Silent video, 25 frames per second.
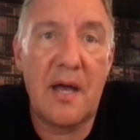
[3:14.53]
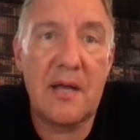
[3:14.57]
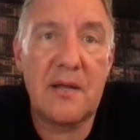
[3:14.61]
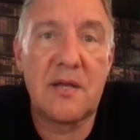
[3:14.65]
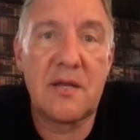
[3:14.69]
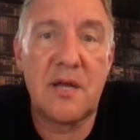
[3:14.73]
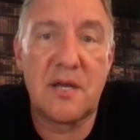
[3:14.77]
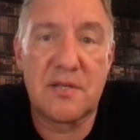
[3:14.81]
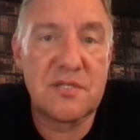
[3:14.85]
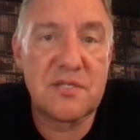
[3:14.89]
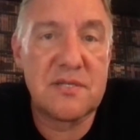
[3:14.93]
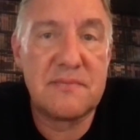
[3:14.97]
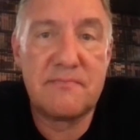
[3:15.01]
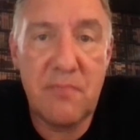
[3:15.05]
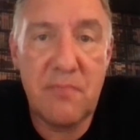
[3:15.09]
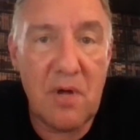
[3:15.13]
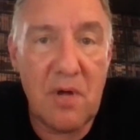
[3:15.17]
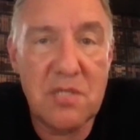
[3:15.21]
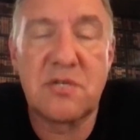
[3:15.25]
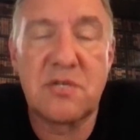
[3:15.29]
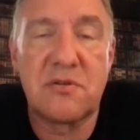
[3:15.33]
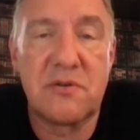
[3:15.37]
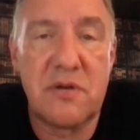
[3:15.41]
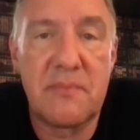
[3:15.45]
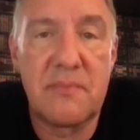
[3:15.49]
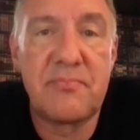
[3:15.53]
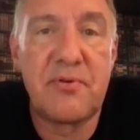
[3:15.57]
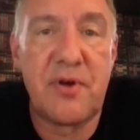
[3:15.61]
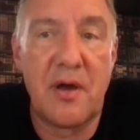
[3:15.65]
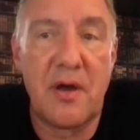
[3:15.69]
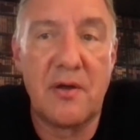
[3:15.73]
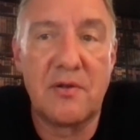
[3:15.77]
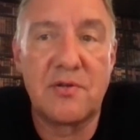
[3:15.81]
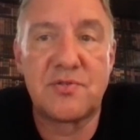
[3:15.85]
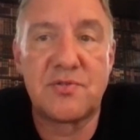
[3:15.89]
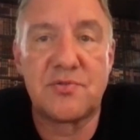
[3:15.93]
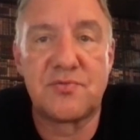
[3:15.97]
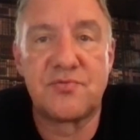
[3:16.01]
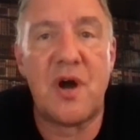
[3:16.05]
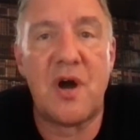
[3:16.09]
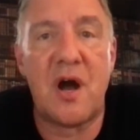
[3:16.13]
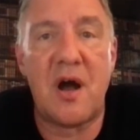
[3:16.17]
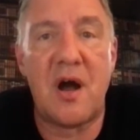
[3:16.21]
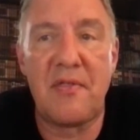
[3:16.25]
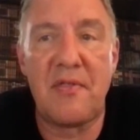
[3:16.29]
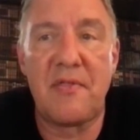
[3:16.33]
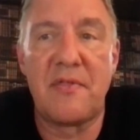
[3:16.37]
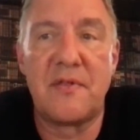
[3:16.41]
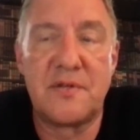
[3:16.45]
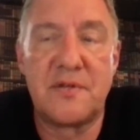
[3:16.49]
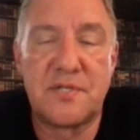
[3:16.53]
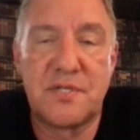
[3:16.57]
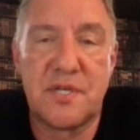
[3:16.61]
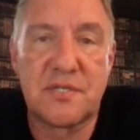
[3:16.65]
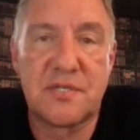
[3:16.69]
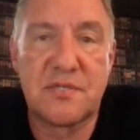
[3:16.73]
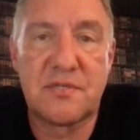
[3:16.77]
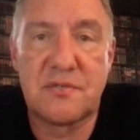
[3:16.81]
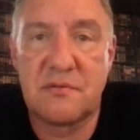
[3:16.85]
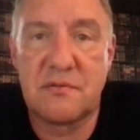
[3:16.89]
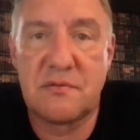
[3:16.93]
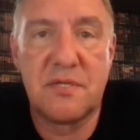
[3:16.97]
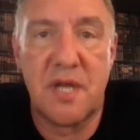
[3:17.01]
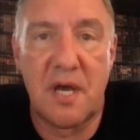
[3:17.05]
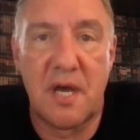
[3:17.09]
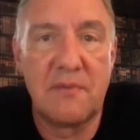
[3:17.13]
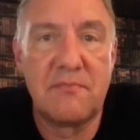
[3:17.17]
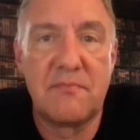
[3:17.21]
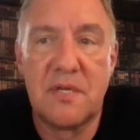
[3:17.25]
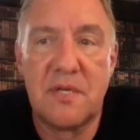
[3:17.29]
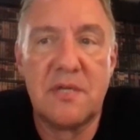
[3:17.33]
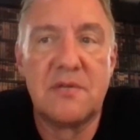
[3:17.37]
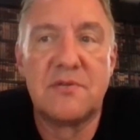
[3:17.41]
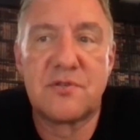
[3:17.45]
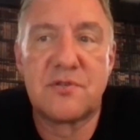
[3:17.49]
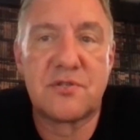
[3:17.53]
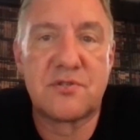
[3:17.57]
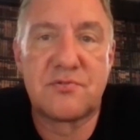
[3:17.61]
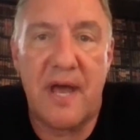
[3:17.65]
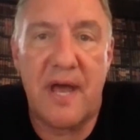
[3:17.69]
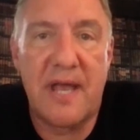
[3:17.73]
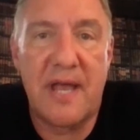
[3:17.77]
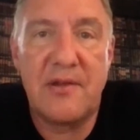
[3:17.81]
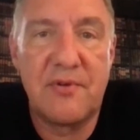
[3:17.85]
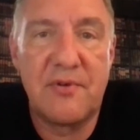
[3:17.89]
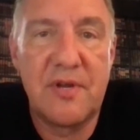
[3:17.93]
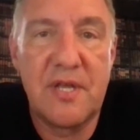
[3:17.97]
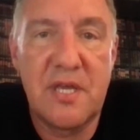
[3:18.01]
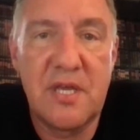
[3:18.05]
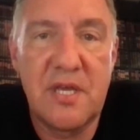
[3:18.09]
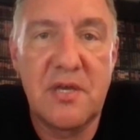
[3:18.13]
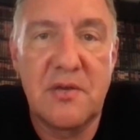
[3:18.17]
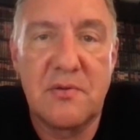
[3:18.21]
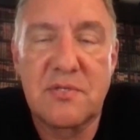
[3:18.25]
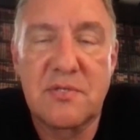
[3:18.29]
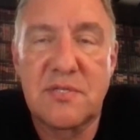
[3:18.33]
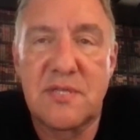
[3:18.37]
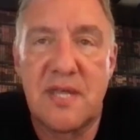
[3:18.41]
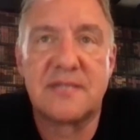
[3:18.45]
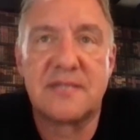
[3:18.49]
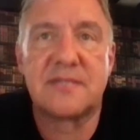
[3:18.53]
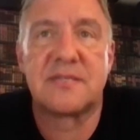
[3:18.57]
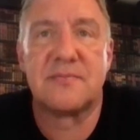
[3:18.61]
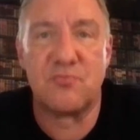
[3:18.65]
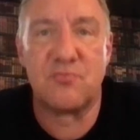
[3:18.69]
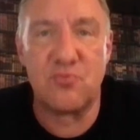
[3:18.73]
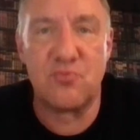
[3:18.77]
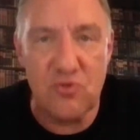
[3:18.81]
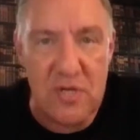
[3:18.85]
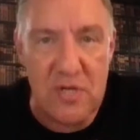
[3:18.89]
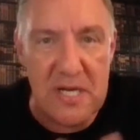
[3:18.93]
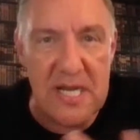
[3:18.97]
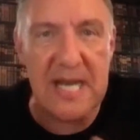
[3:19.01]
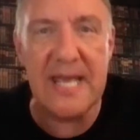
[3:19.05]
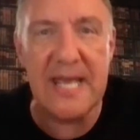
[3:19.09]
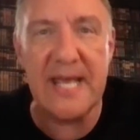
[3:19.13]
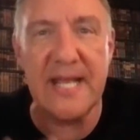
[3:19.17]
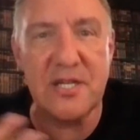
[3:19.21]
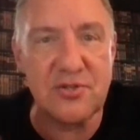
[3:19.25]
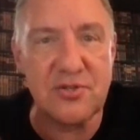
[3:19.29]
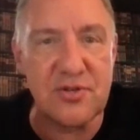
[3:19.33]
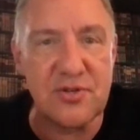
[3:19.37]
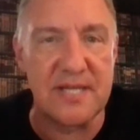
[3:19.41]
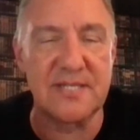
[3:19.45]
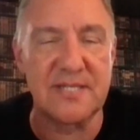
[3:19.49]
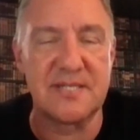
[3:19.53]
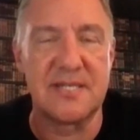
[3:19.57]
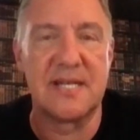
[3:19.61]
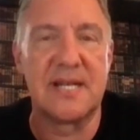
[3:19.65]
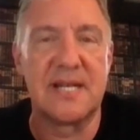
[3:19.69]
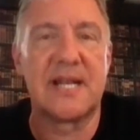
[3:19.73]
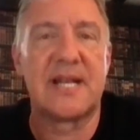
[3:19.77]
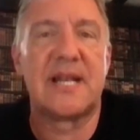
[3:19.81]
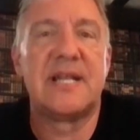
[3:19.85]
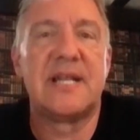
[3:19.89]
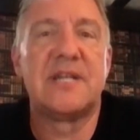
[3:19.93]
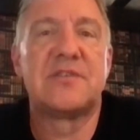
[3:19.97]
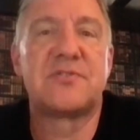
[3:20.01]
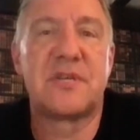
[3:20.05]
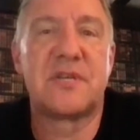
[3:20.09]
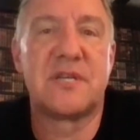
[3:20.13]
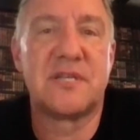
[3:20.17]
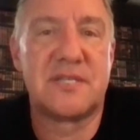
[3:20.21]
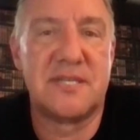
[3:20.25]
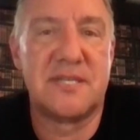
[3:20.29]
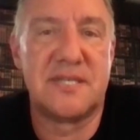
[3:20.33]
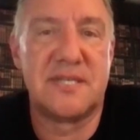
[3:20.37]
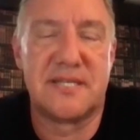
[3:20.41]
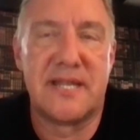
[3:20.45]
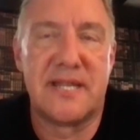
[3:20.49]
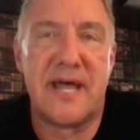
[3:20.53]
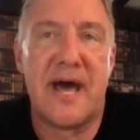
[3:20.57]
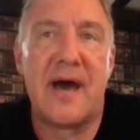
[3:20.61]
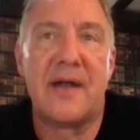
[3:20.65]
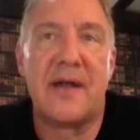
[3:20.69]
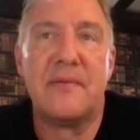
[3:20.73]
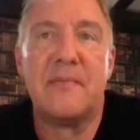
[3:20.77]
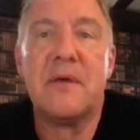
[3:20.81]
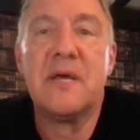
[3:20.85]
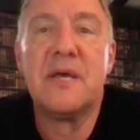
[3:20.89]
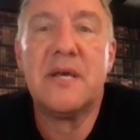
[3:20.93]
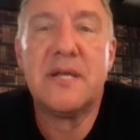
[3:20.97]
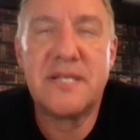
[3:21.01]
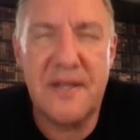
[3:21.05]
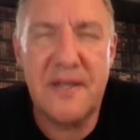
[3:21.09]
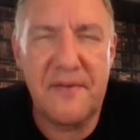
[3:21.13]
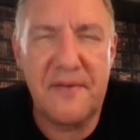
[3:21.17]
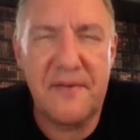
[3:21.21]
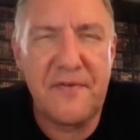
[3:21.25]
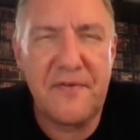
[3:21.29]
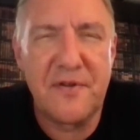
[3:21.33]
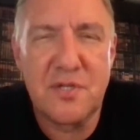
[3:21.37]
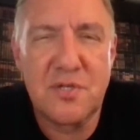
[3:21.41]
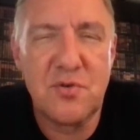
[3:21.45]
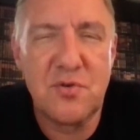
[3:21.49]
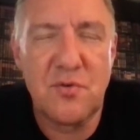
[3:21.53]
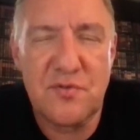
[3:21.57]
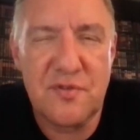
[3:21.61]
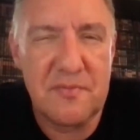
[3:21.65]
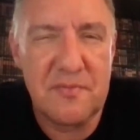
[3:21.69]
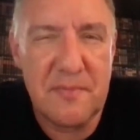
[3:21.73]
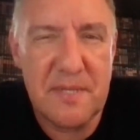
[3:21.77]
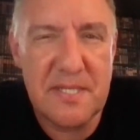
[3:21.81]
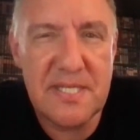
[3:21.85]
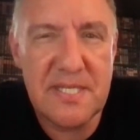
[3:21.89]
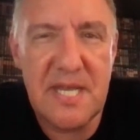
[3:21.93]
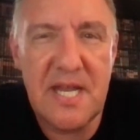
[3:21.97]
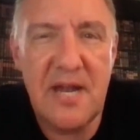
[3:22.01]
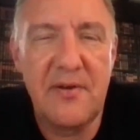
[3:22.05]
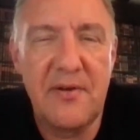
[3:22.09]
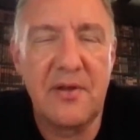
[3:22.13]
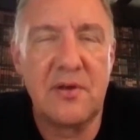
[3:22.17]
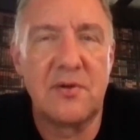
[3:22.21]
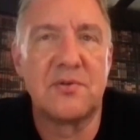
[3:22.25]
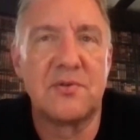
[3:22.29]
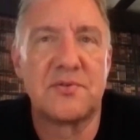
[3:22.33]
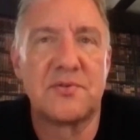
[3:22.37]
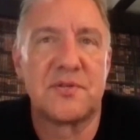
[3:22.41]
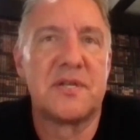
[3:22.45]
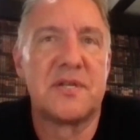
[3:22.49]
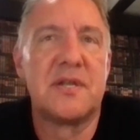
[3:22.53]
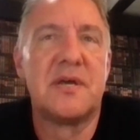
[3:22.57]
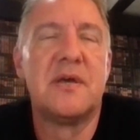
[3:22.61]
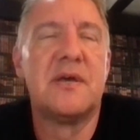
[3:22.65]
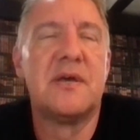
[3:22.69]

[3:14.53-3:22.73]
custom modular approach rather than just, straight reuse. There's some really interesting little intricacies in that and different sorts of materials. And